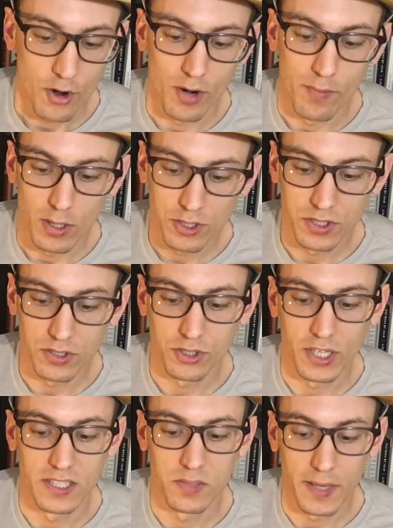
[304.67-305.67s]
her emotional
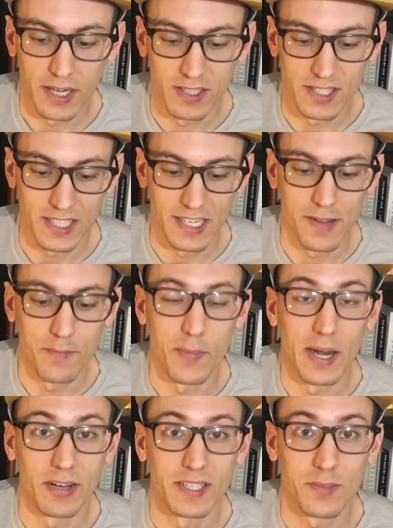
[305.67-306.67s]
transparency
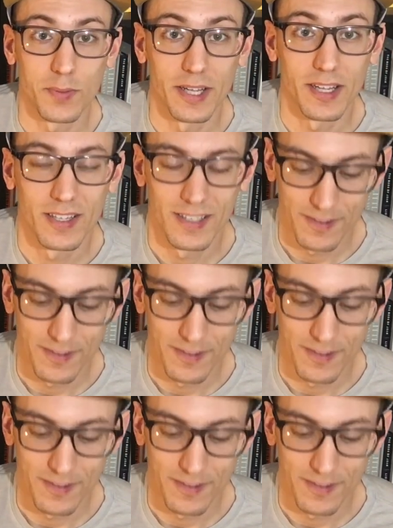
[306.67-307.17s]
embarrassed me.